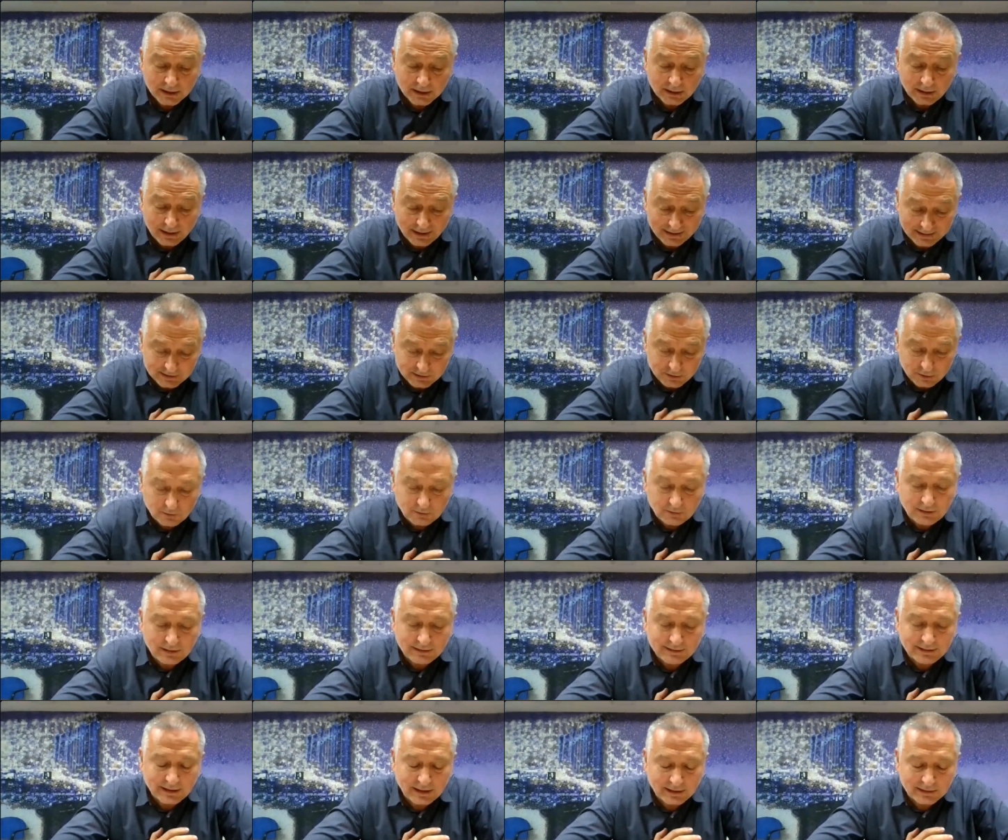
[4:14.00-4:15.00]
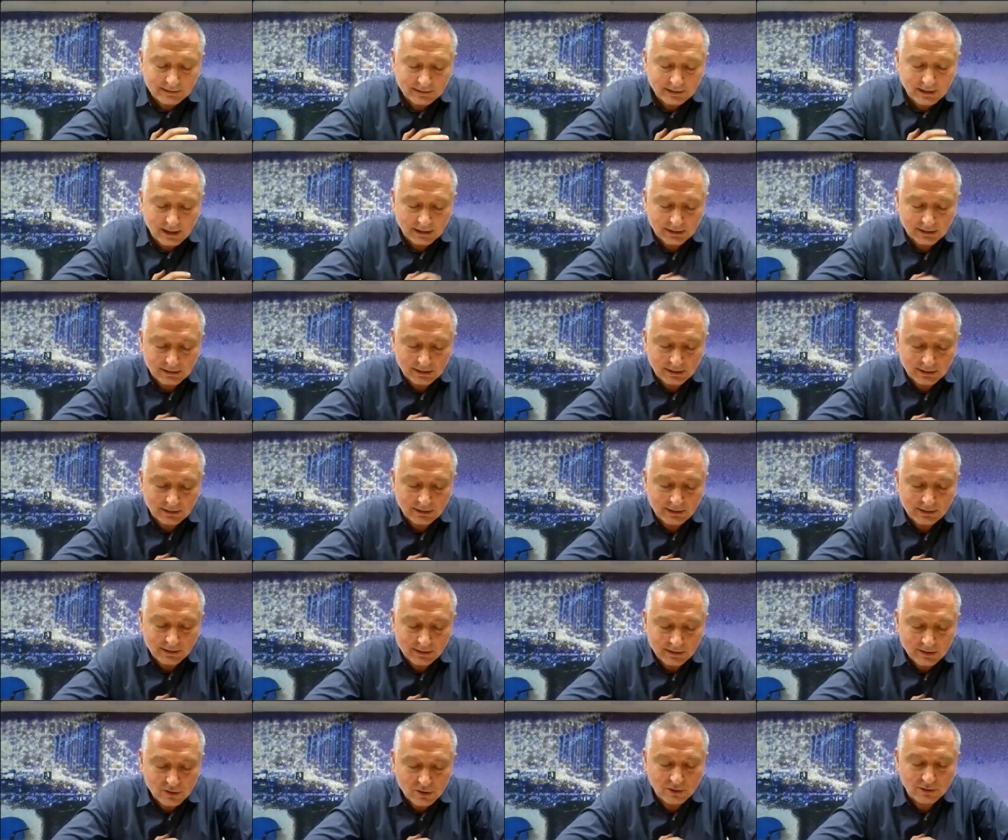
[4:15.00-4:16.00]
But as soon as I
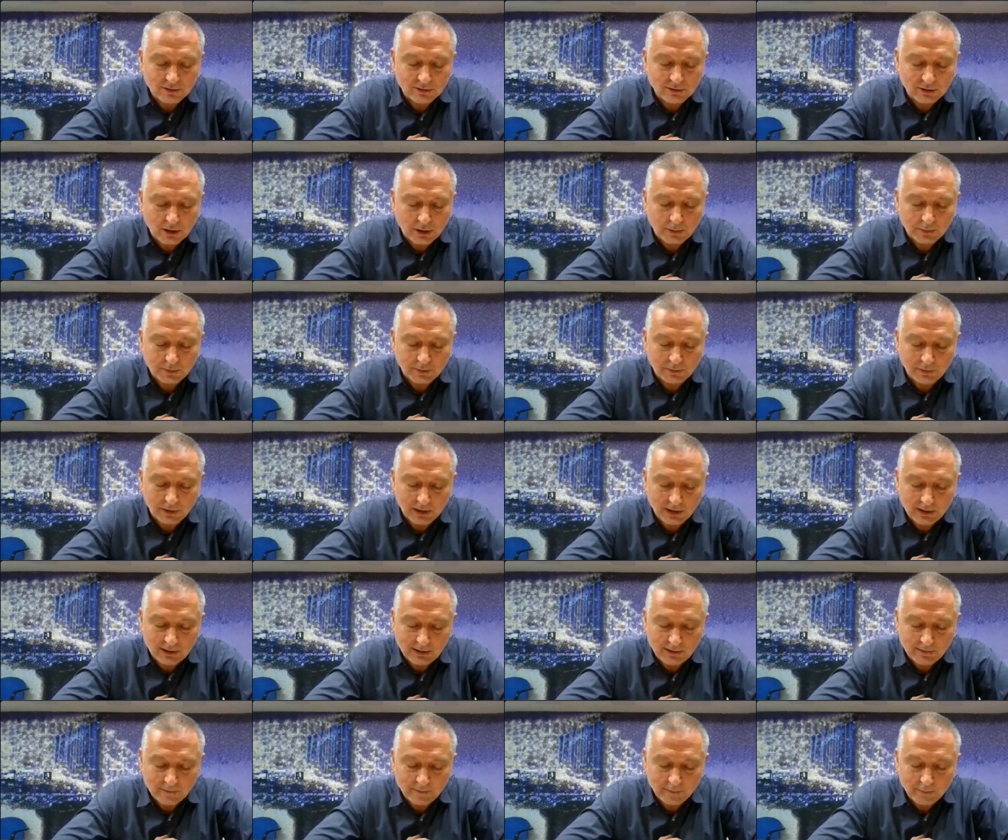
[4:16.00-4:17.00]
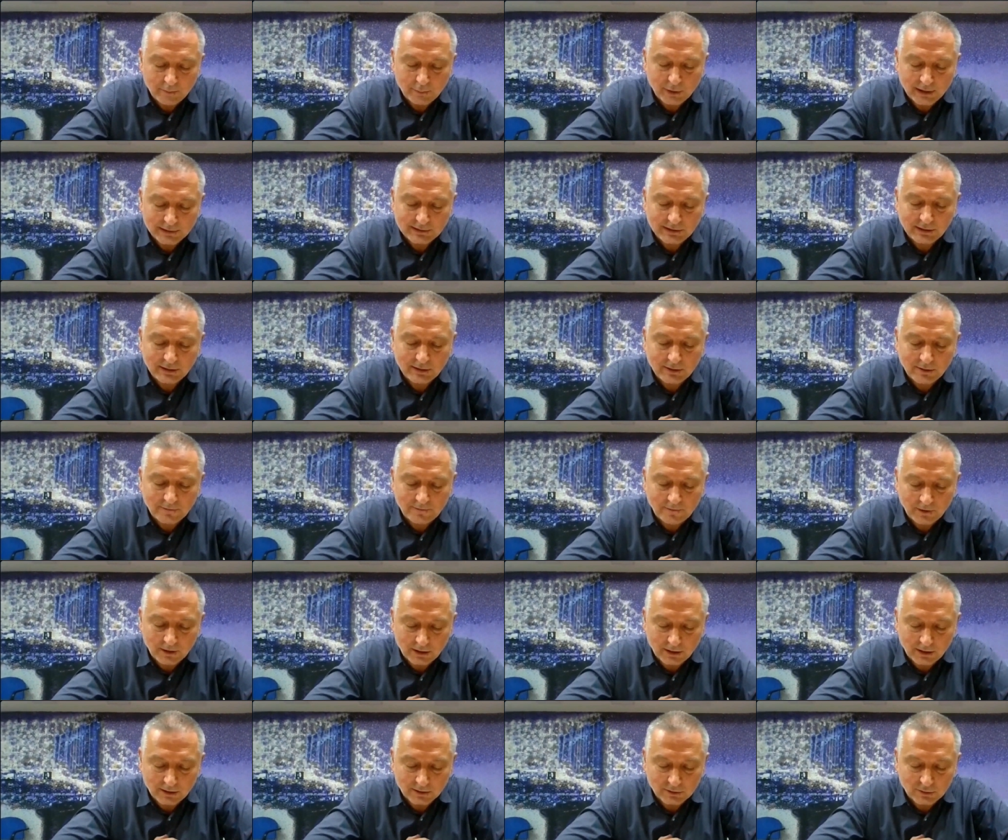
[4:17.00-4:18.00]
started, she stopped me, pressing a
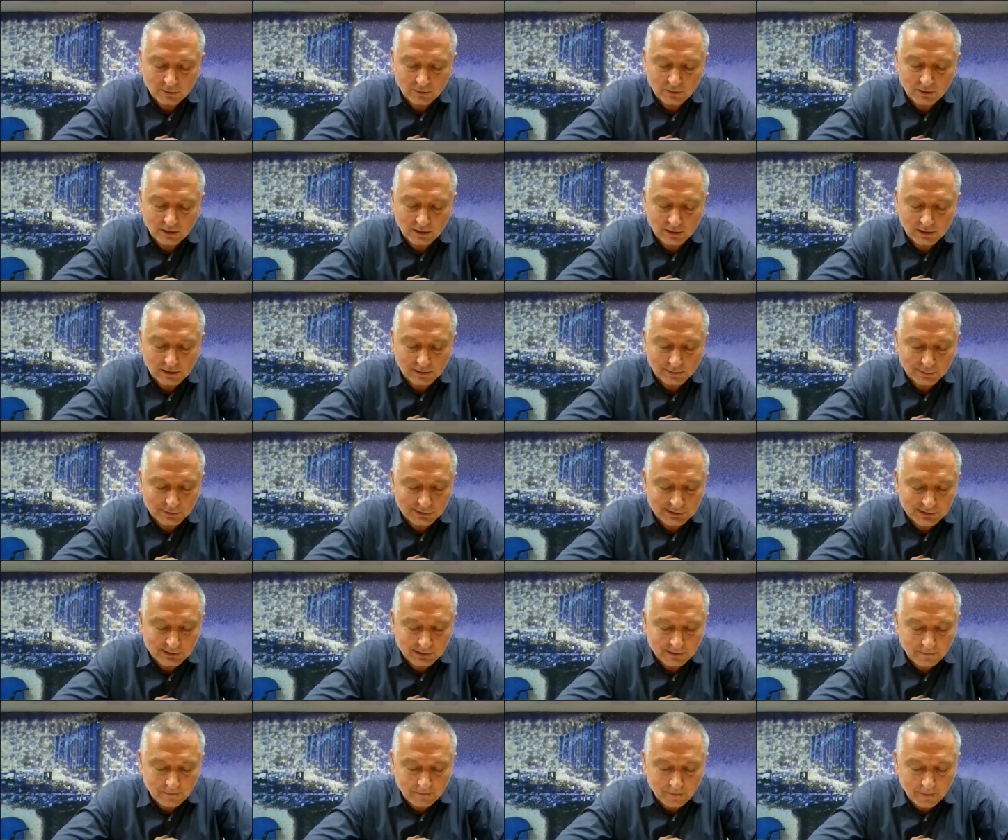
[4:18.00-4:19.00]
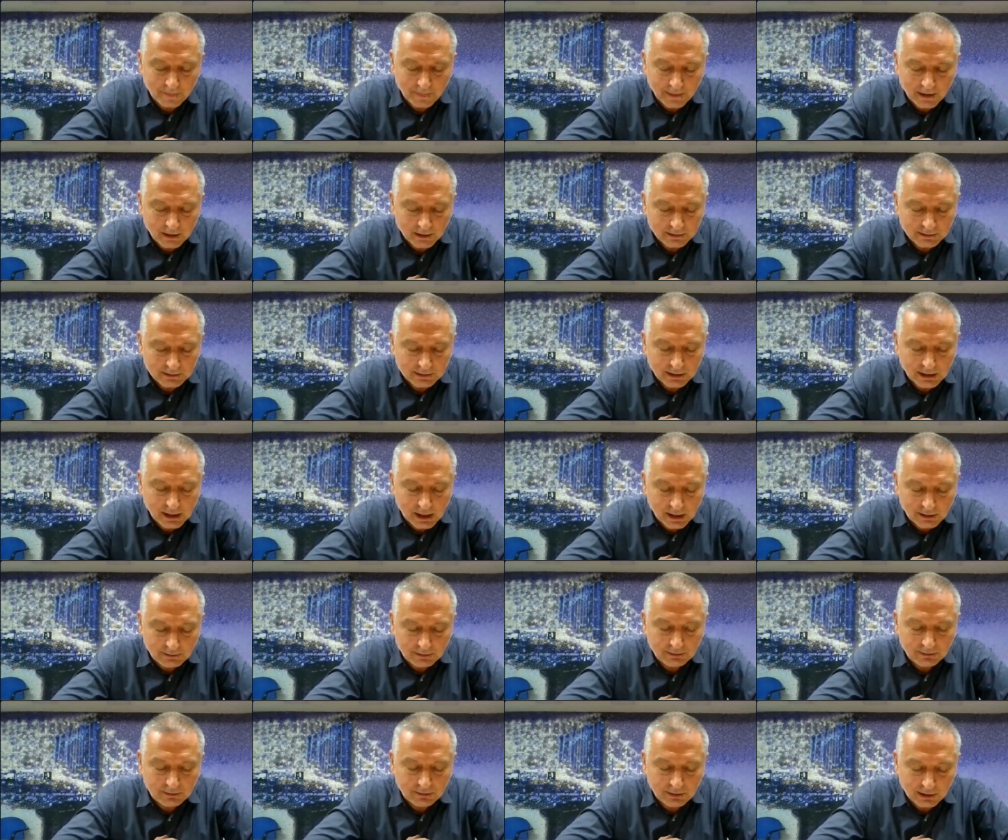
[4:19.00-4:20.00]
finger to her lips.
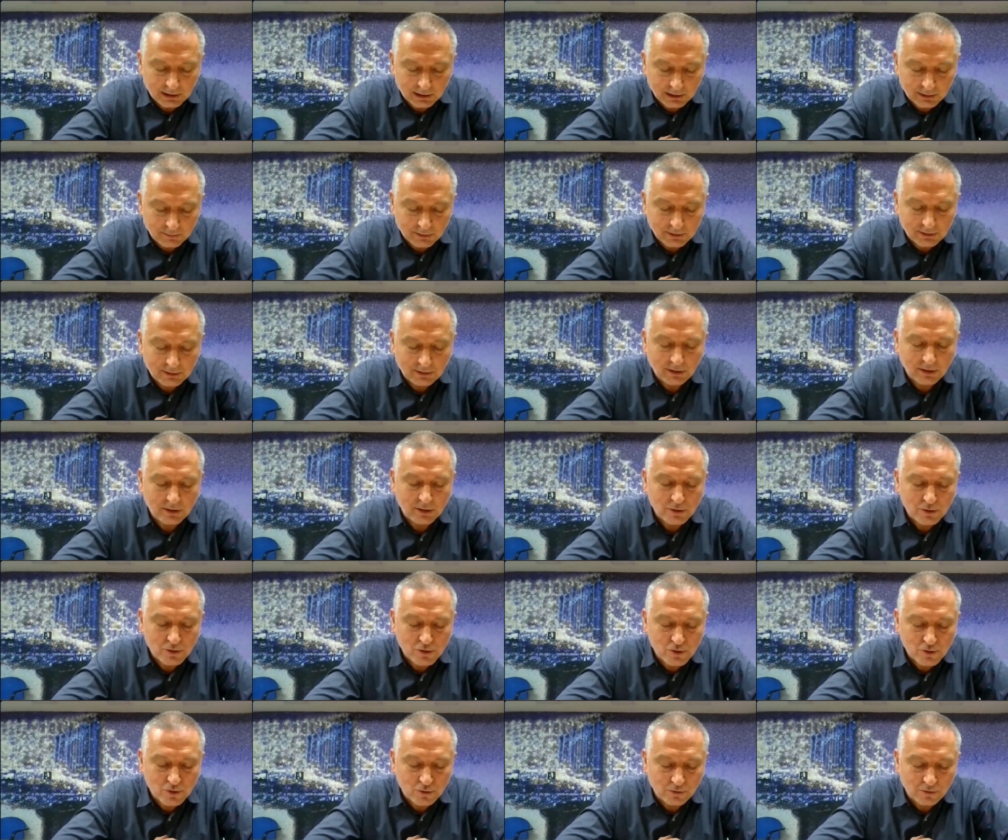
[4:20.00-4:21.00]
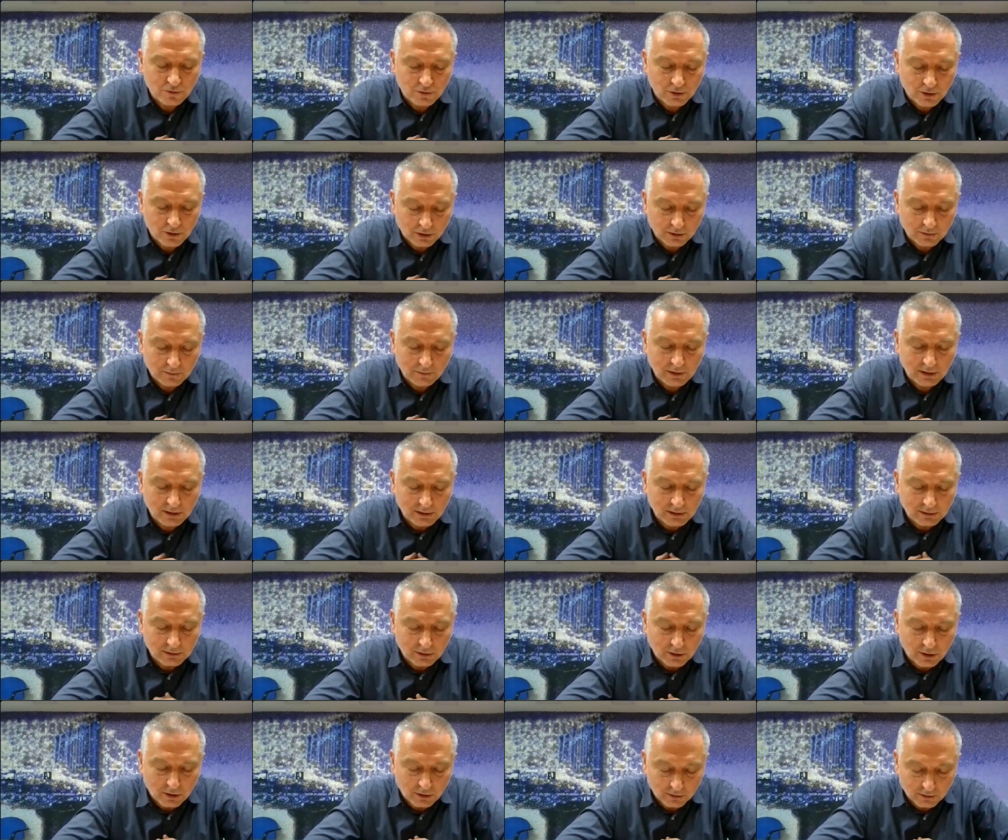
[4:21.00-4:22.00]
Scary dreams should not be
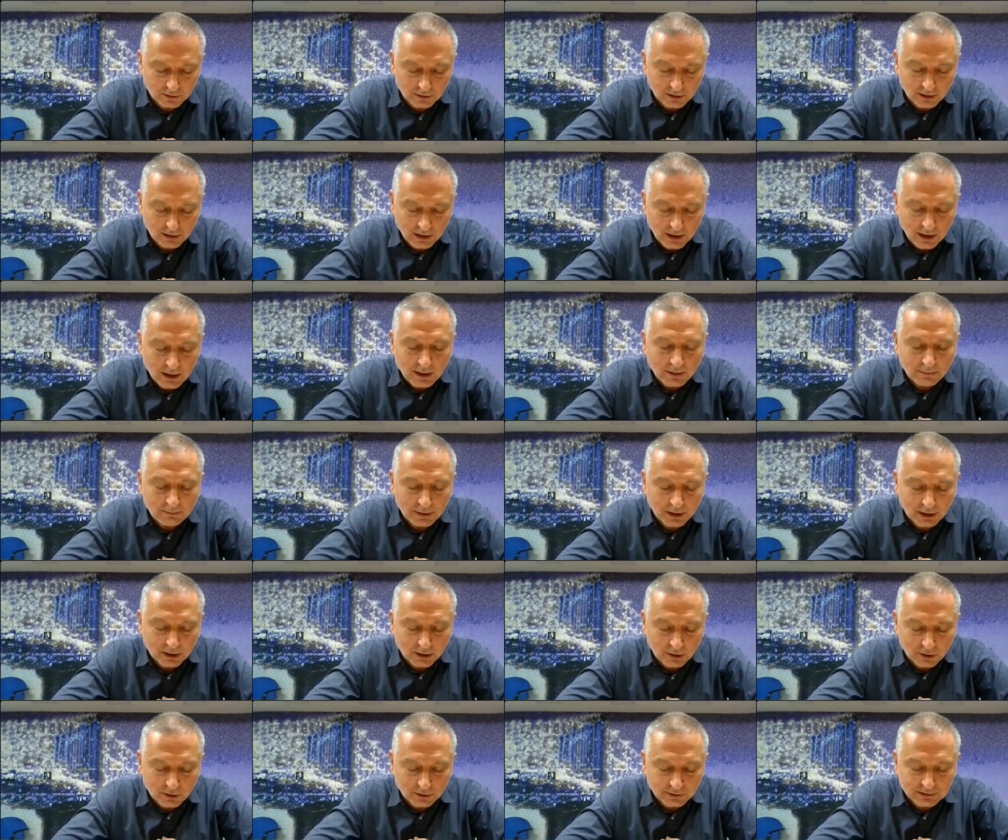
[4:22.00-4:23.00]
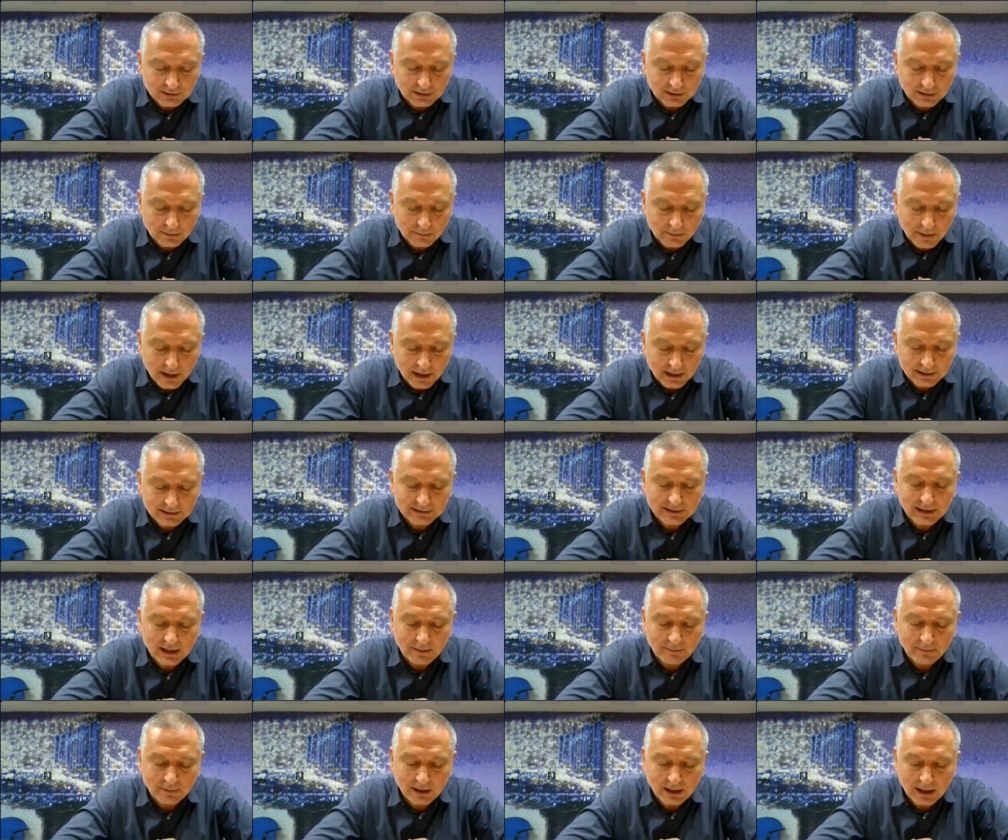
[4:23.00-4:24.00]
retold, because it
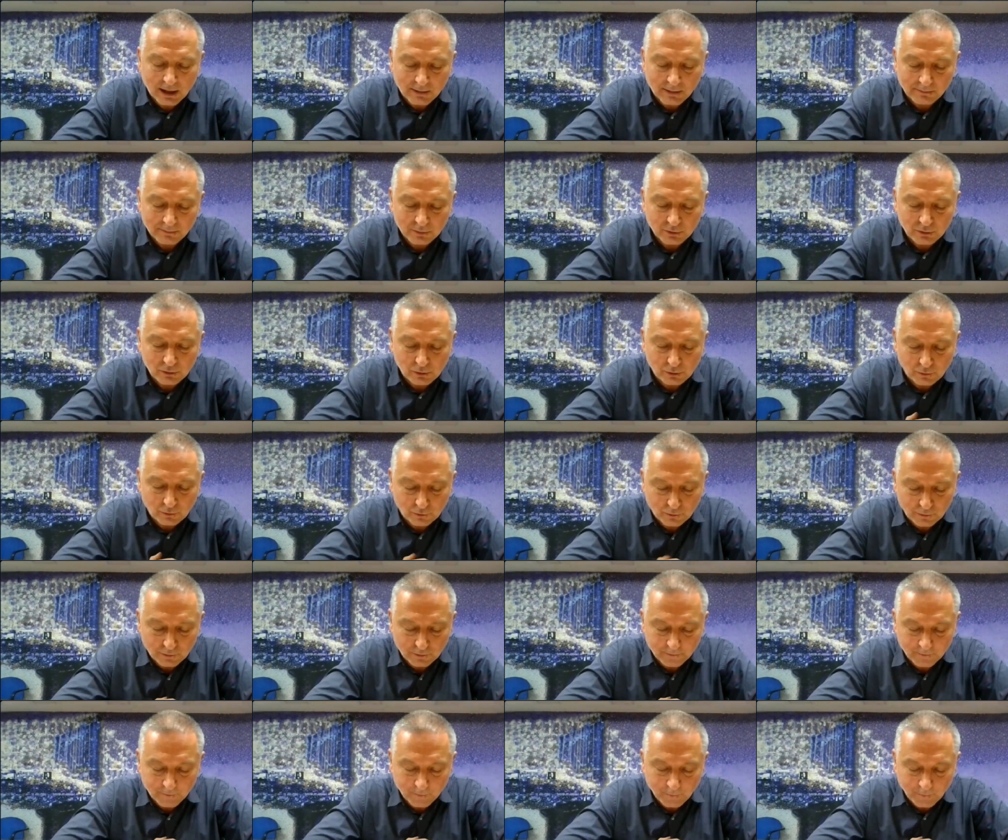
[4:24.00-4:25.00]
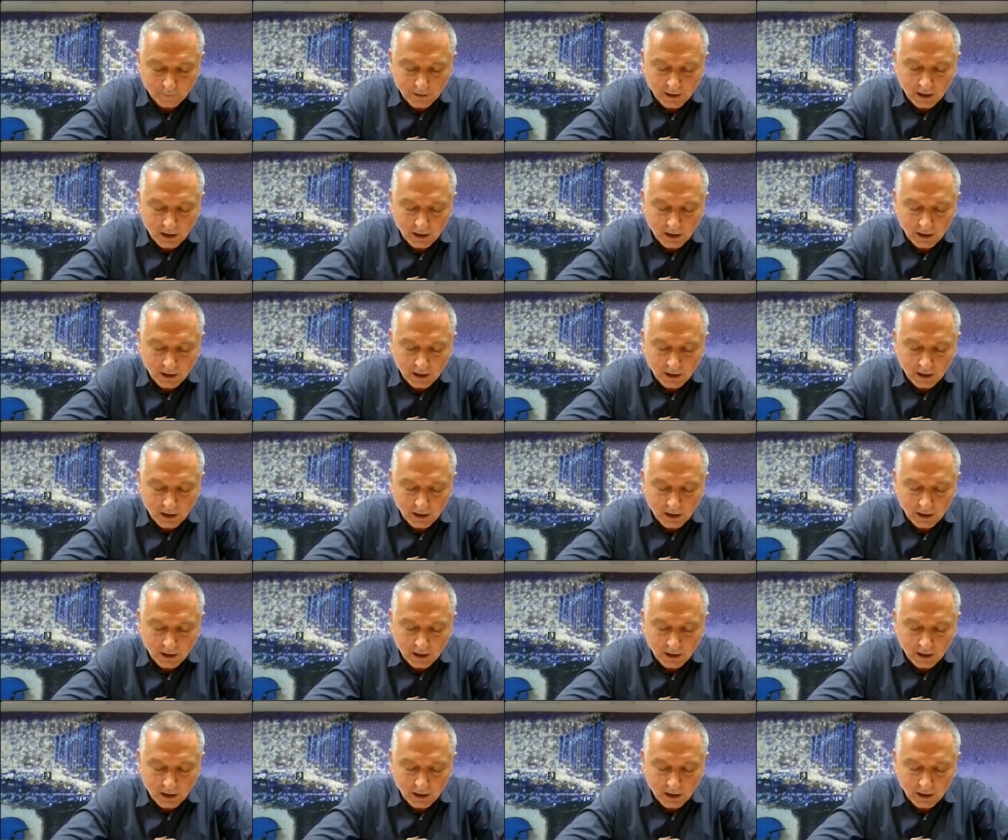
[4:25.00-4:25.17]
makes them come true.